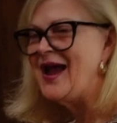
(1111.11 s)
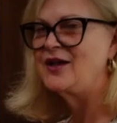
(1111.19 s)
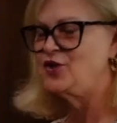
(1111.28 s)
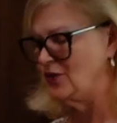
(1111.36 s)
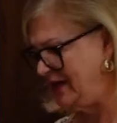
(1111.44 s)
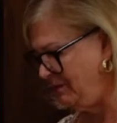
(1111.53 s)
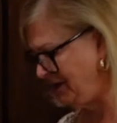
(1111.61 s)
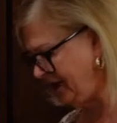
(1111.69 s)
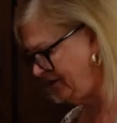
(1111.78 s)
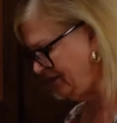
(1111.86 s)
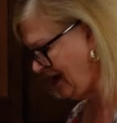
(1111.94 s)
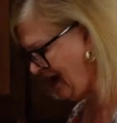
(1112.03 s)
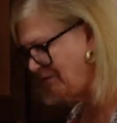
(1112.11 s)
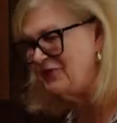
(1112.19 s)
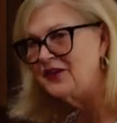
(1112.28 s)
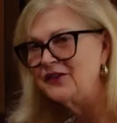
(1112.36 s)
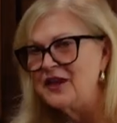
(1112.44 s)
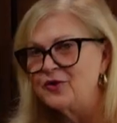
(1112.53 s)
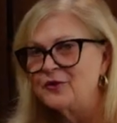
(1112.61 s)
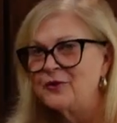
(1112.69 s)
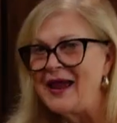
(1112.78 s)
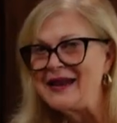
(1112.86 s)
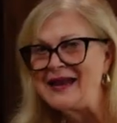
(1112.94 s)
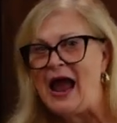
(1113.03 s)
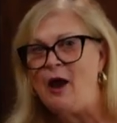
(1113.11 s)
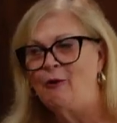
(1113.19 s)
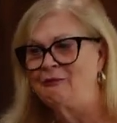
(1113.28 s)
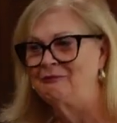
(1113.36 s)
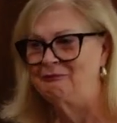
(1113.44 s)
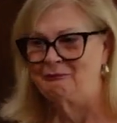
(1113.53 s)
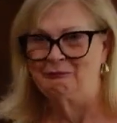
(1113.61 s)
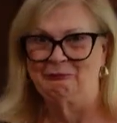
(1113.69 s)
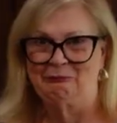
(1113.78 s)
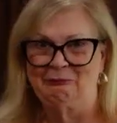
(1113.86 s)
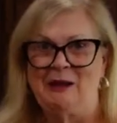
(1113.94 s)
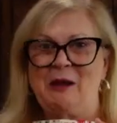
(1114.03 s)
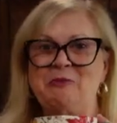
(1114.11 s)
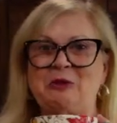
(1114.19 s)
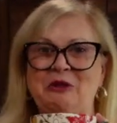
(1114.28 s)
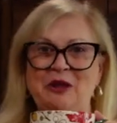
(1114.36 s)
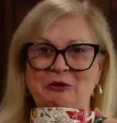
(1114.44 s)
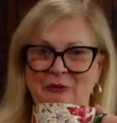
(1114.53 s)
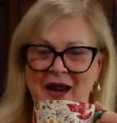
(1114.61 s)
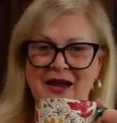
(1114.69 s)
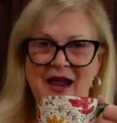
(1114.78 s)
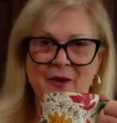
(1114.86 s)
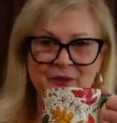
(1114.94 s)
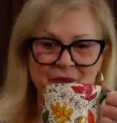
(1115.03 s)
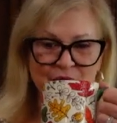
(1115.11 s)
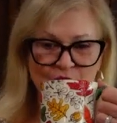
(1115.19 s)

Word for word: actually, but I'm the leader right now. Yeah, well, right now. believe